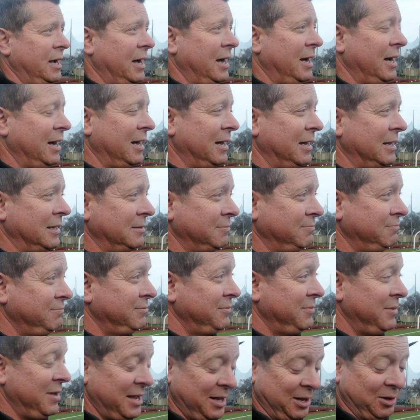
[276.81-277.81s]
Um,
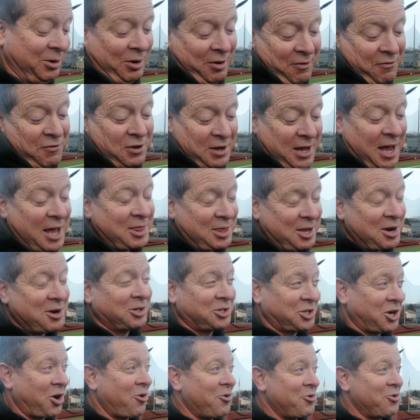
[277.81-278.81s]
if you get there,
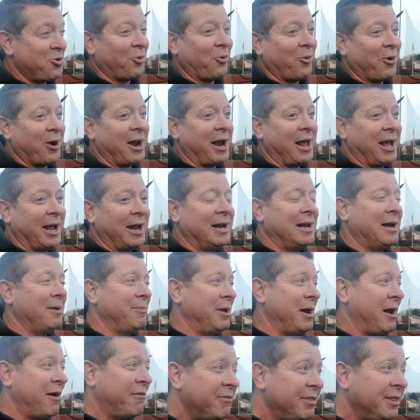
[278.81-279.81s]
it's hard to win it. I
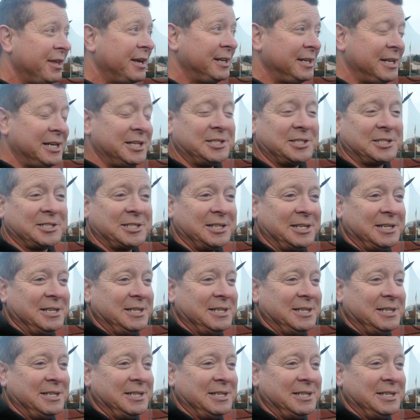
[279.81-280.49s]
mean, everything needs